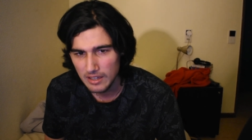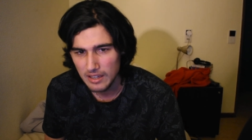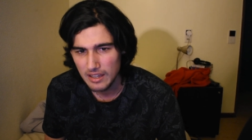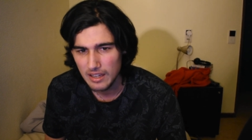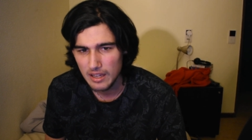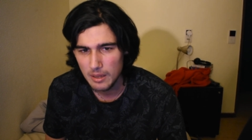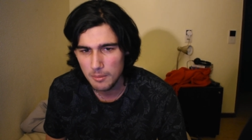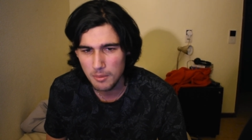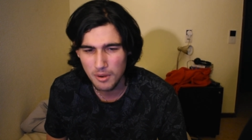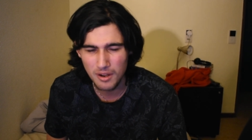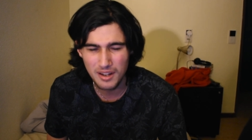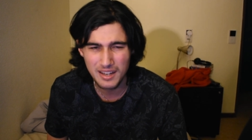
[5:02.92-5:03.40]

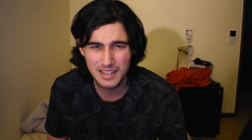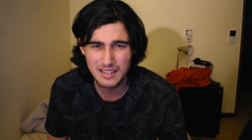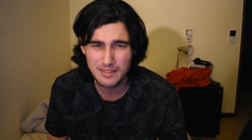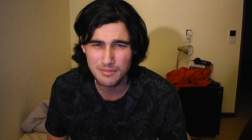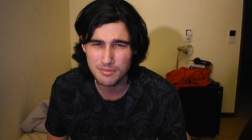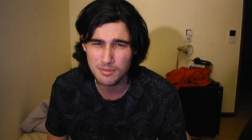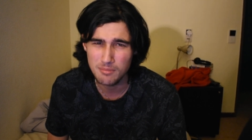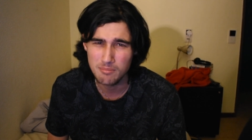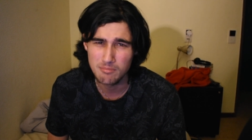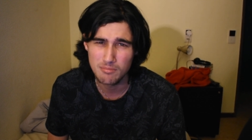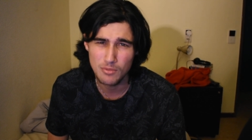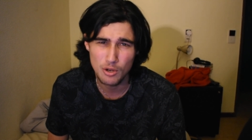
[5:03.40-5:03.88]
Am I
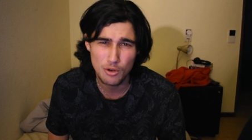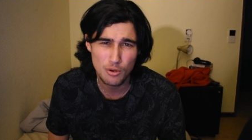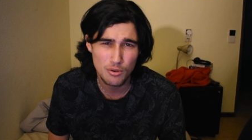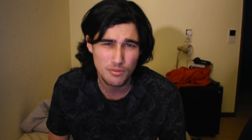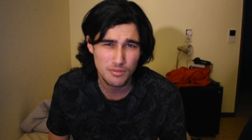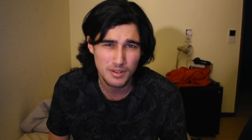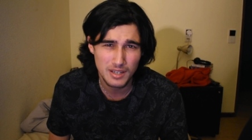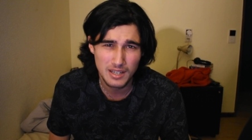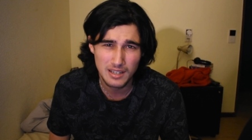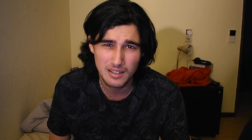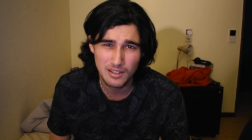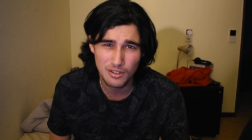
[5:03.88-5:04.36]
even
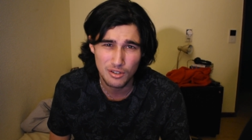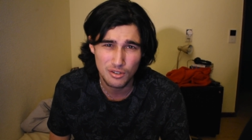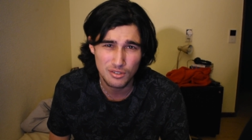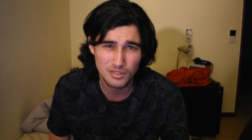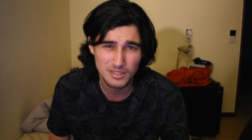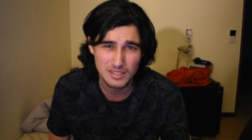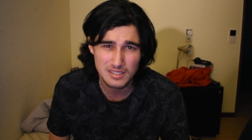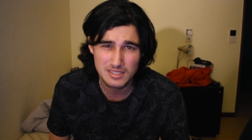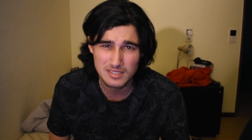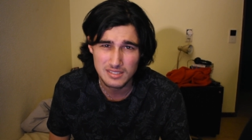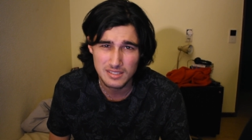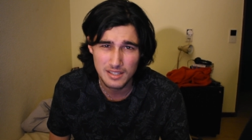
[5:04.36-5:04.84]
moving along
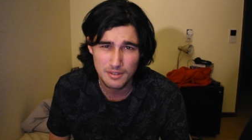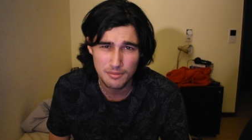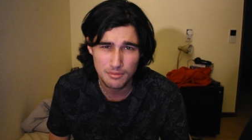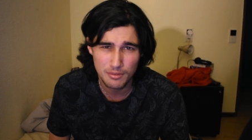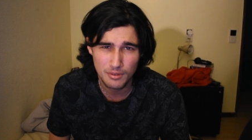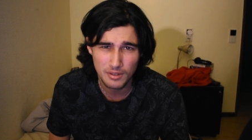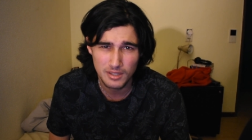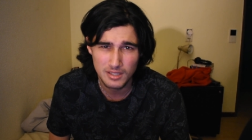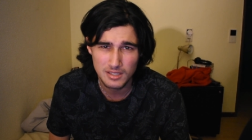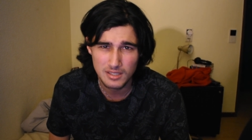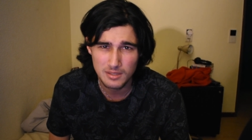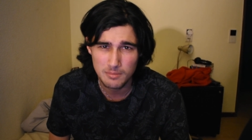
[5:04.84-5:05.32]
this
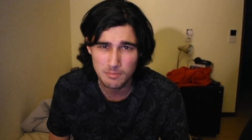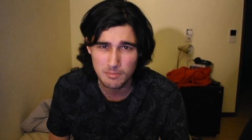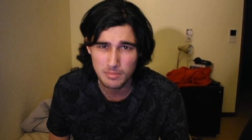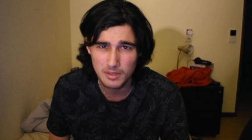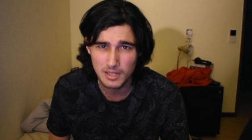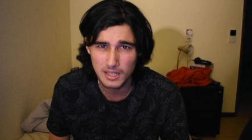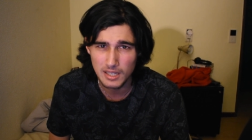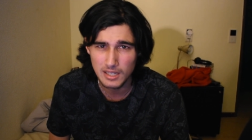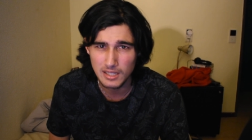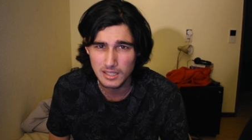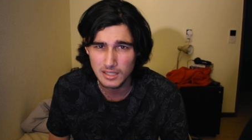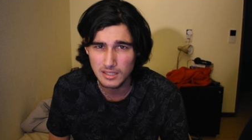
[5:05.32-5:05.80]
never-ending
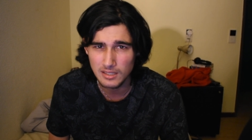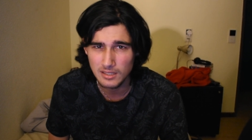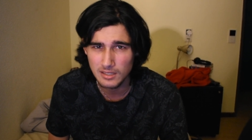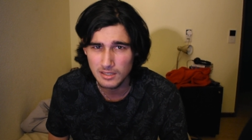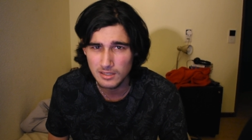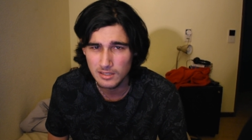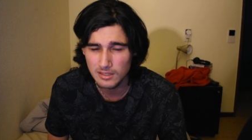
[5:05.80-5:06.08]
plane?